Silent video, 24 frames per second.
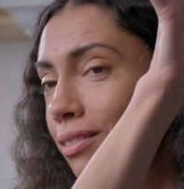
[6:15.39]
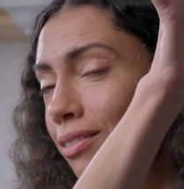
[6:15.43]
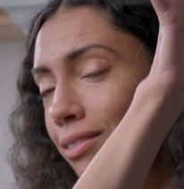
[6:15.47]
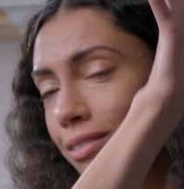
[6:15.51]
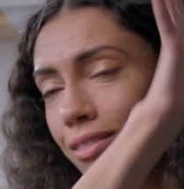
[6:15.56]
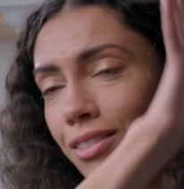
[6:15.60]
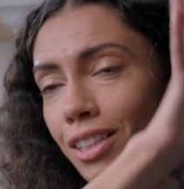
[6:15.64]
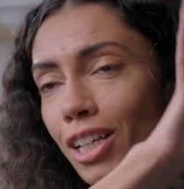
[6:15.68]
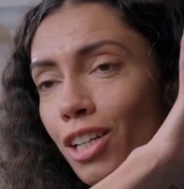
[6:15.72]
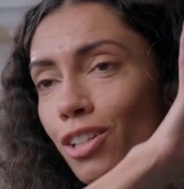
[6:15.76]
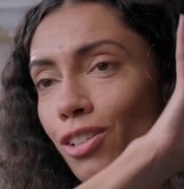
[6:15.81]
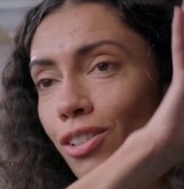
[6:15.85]

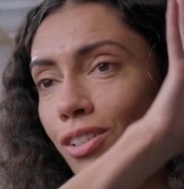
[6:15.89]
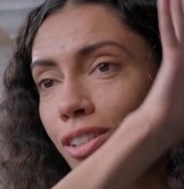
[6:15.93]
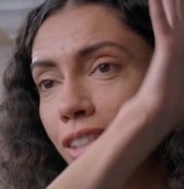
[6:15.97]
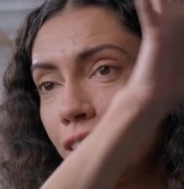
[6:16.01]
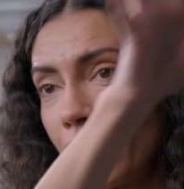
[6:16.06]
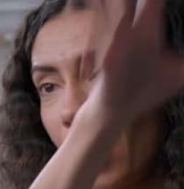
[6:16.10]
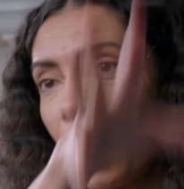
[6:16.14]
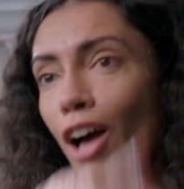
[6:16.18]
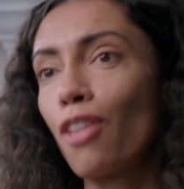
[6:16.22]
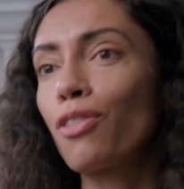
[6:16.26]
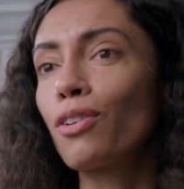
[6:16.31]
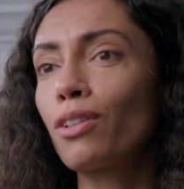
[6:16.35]
there's
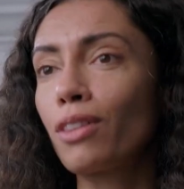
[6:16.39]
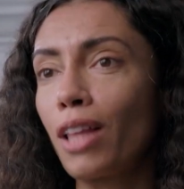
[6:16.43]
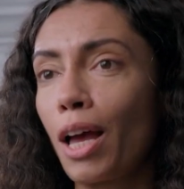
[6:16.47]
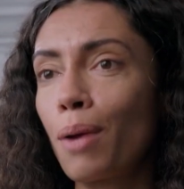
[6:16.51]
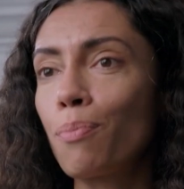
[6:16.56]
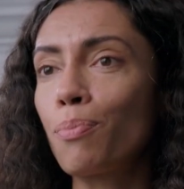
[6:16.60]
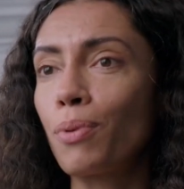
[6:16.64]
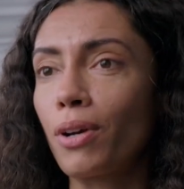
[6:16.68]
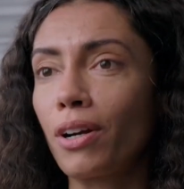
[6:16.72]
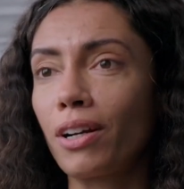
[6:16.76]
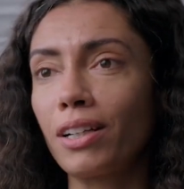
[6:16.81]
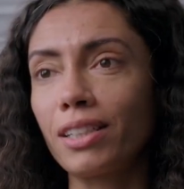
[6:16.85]
the other
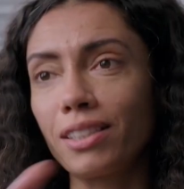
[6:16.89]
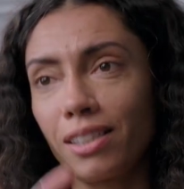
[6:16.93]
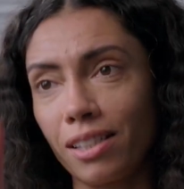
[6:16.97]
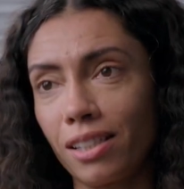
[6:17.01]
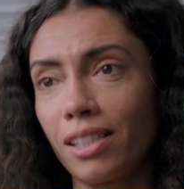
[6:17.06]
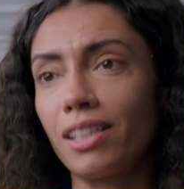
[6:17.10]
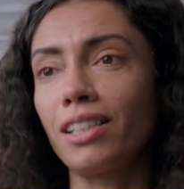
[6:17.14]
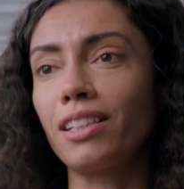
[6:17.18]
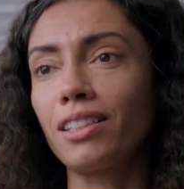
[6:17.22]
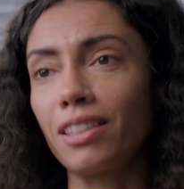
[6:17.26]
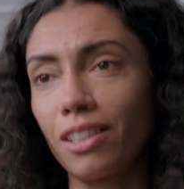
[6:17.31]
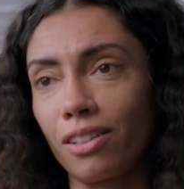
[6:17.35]
librarian
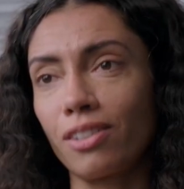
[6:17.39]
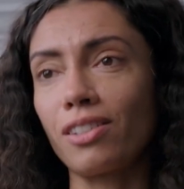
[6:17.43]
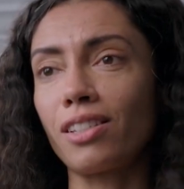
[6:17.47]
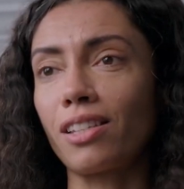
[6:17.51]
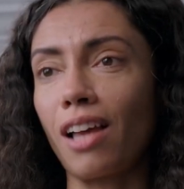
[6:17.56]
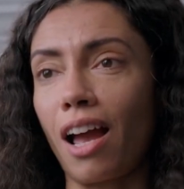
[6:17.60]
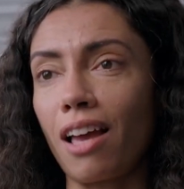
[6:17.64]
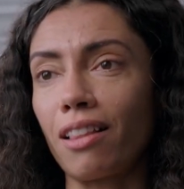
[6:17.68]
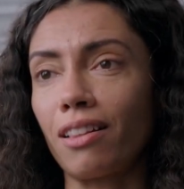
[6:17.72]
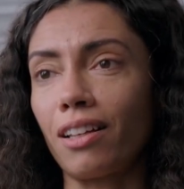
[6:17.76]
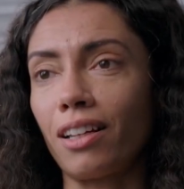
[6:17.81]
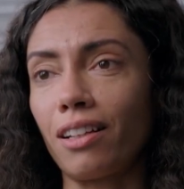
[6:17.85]
sitting there
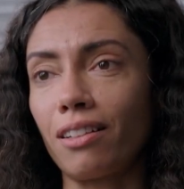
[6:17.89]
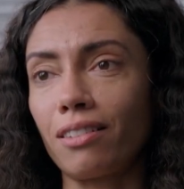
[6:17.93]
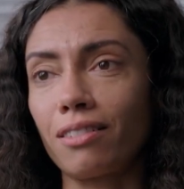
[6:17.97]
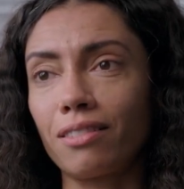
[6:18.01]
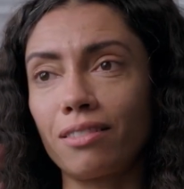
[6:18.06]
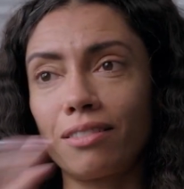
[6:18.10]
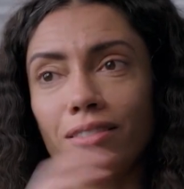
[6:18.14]
silent,